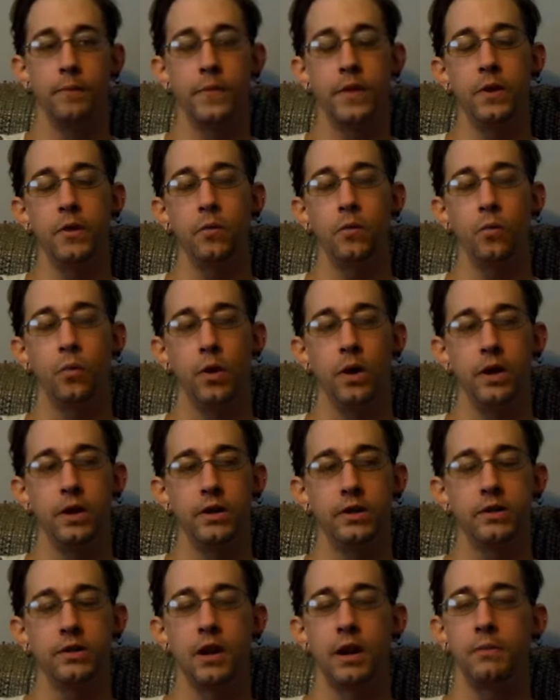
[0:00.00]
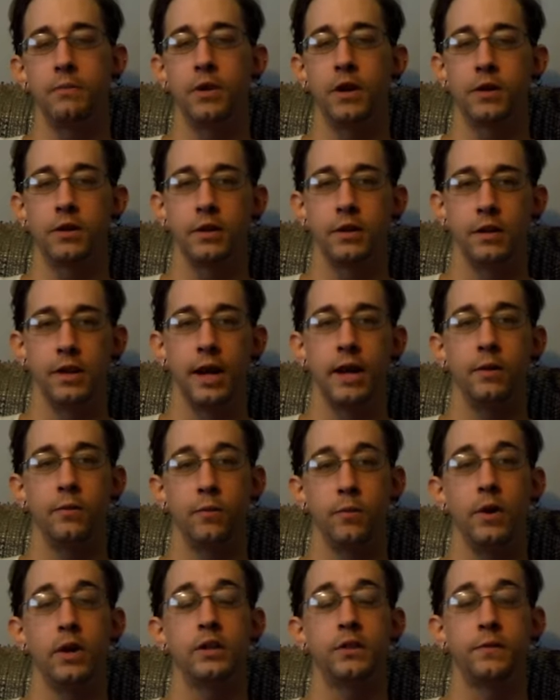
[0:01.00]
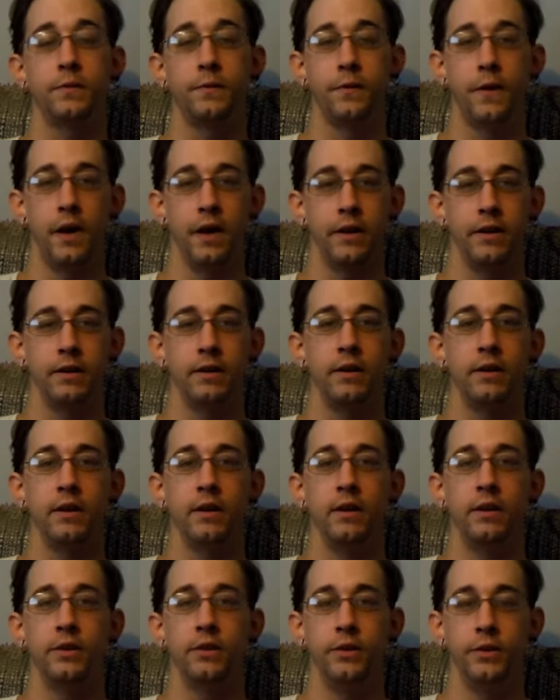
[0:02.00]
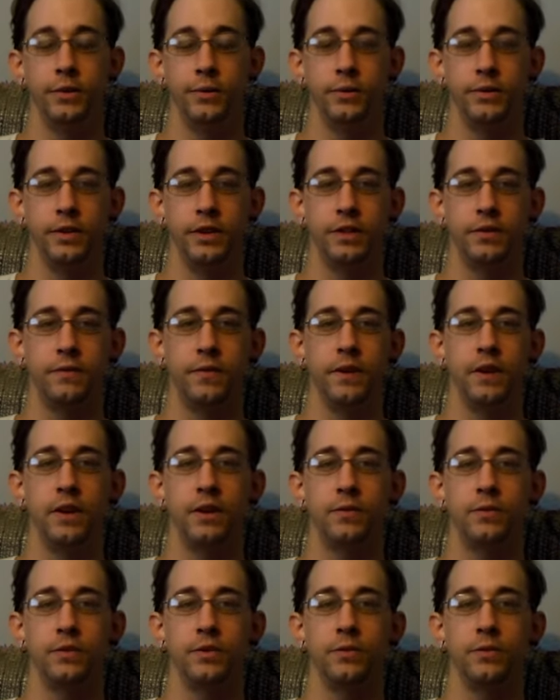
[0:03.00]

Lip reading: It was, I'm not going to lie, it was fun doing these videos.